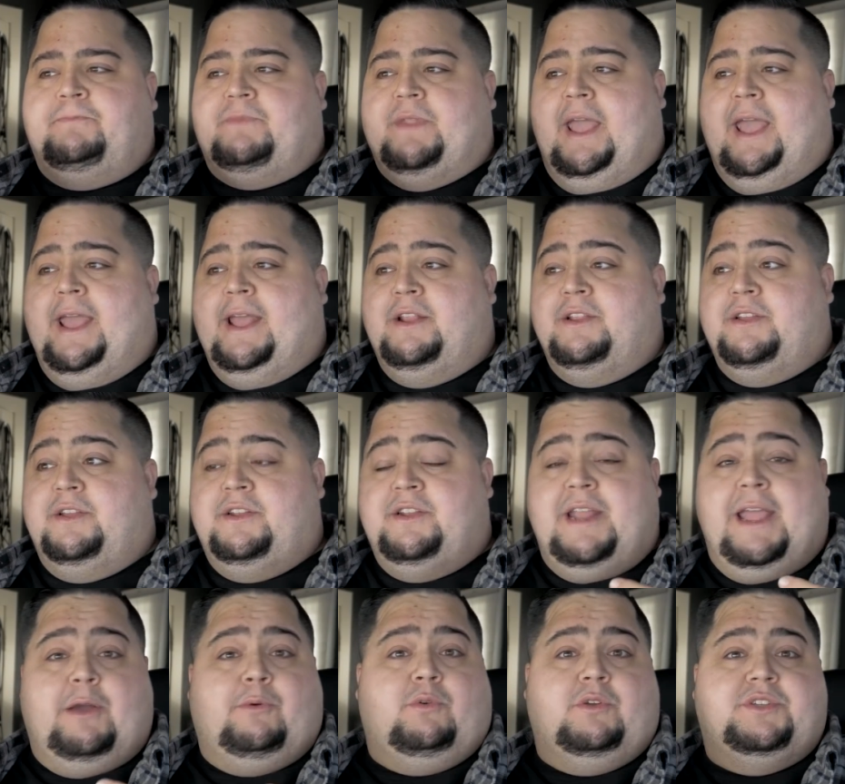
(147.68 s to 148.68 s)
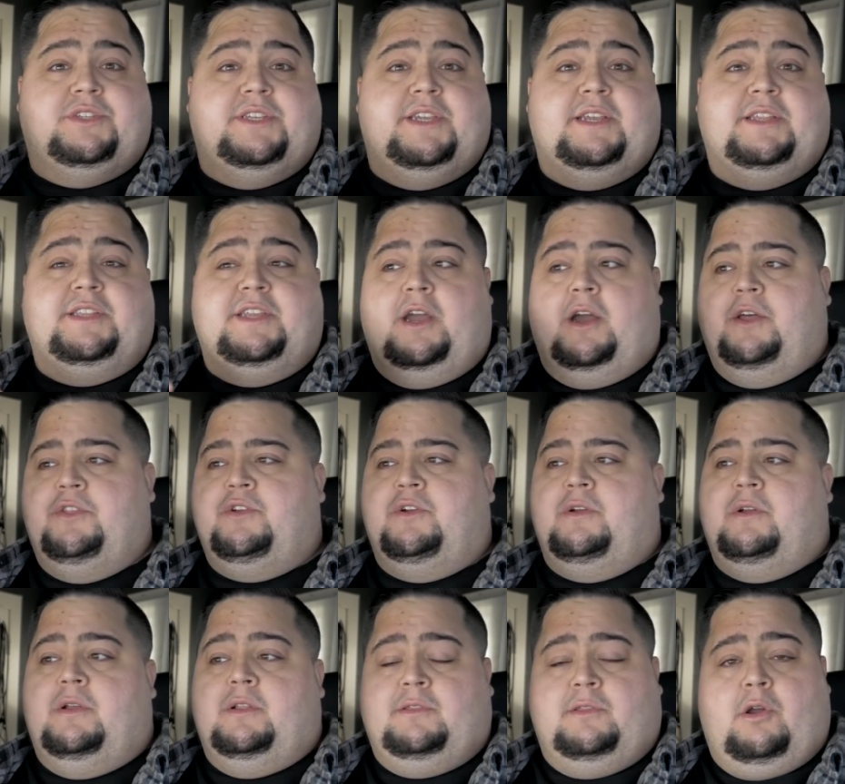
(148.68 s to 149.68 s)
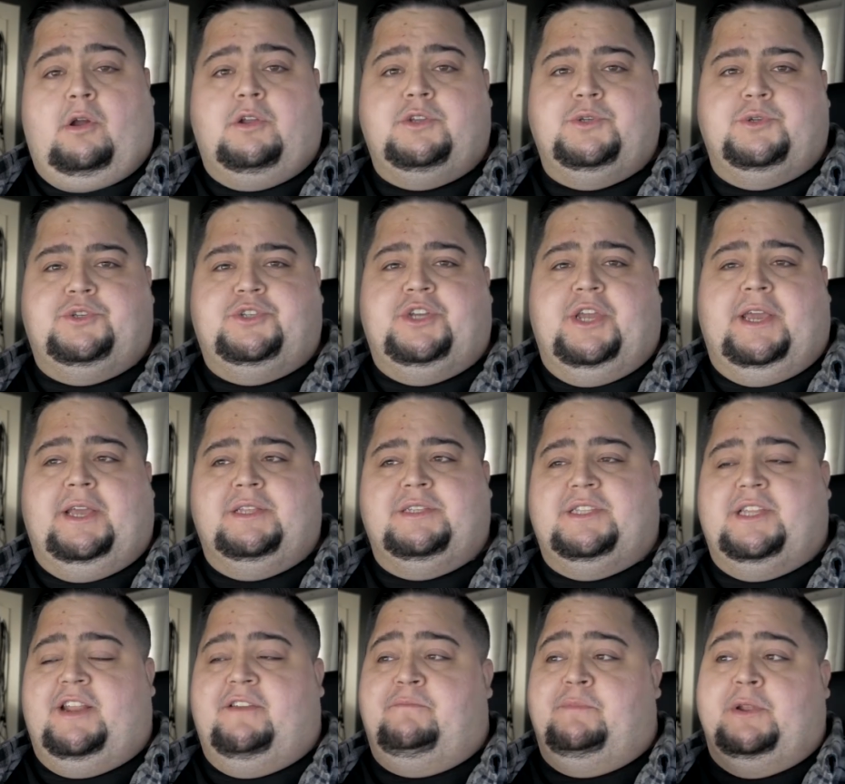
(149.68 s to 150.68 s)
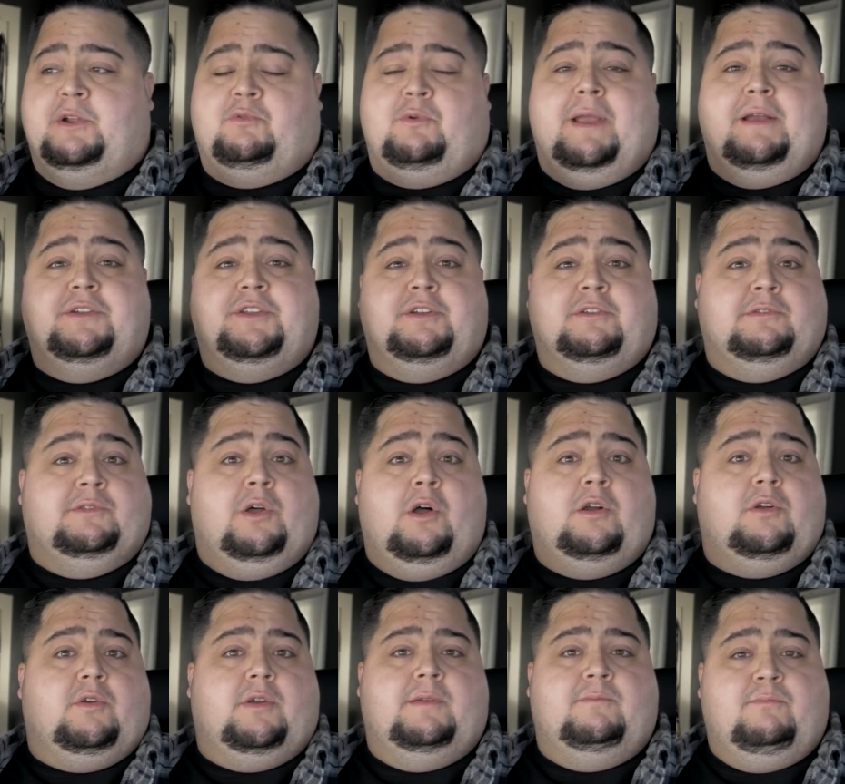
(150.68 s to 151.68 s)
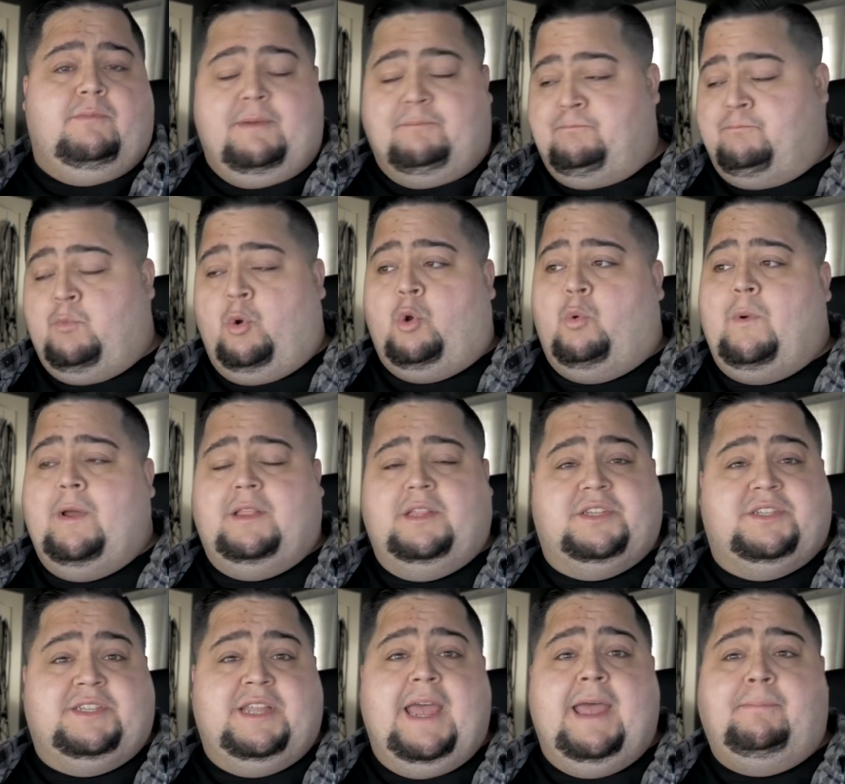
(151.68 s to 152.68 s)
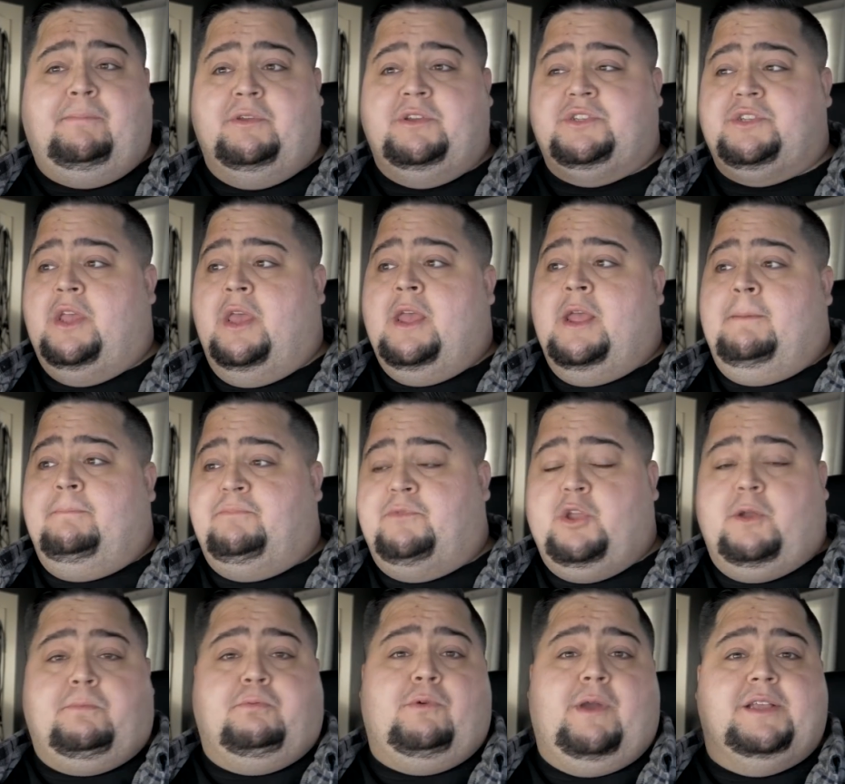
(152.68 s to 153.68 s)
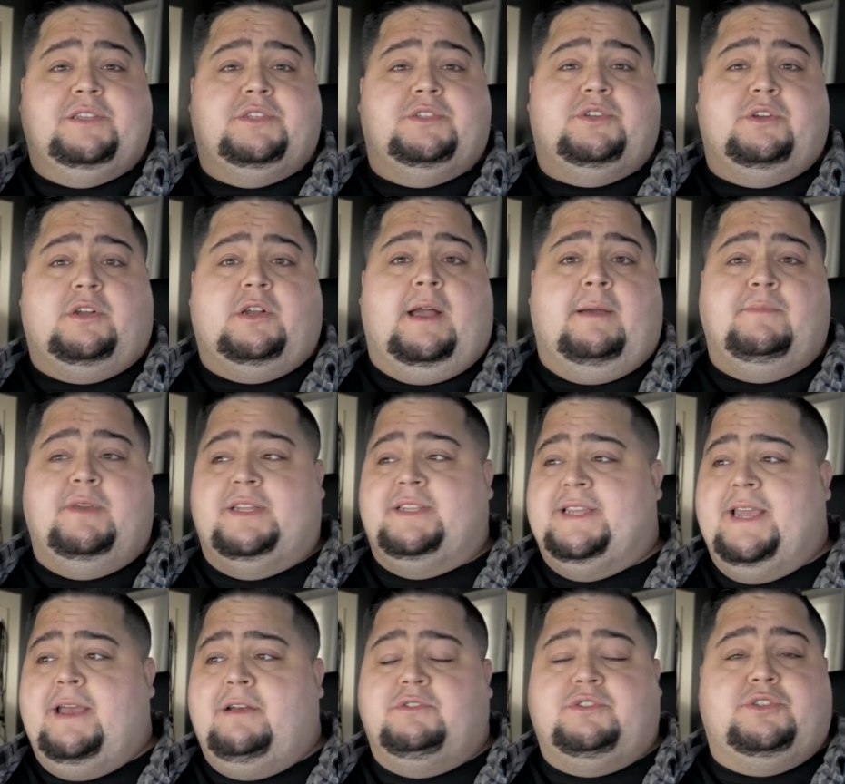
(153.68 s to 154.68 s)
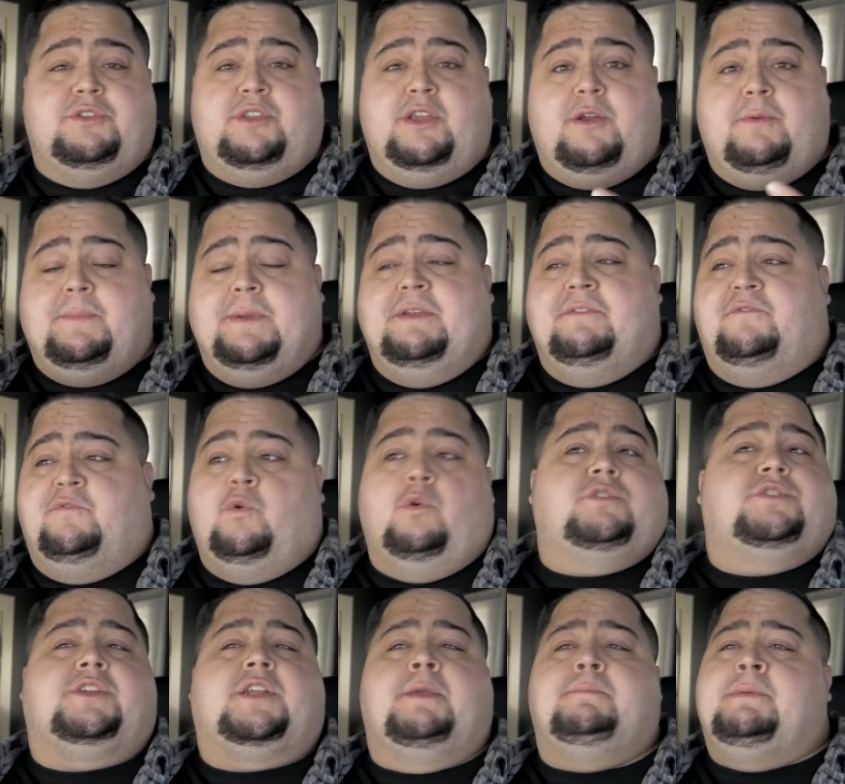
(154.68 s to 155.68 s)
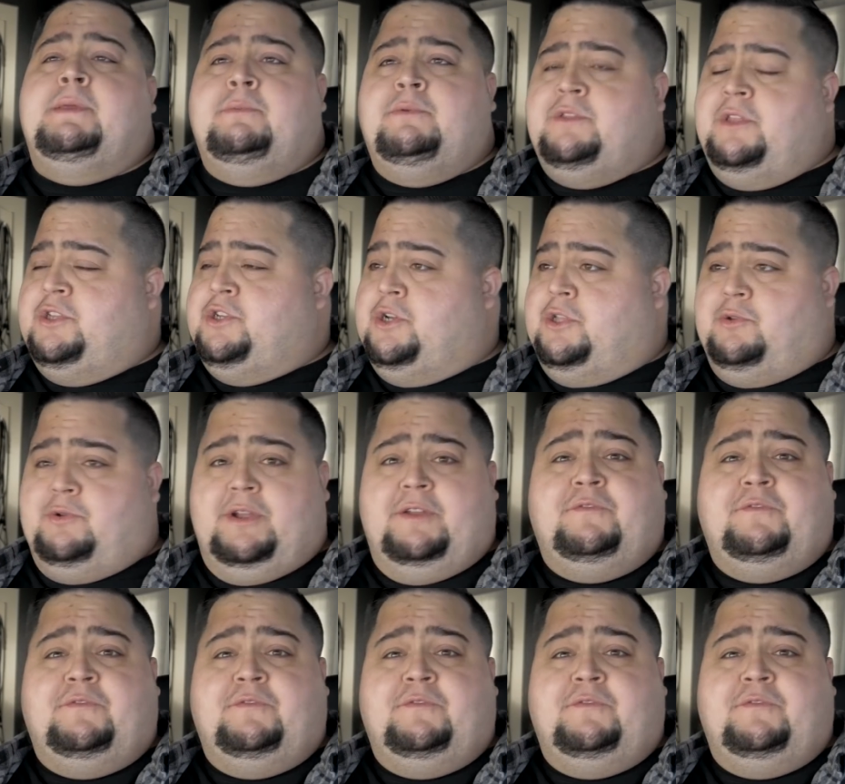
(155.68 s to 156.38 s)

And now we're seeing the other larger chains that have been around here longer and more well-established, their prices are coming down, so they are being forced to compete with each other.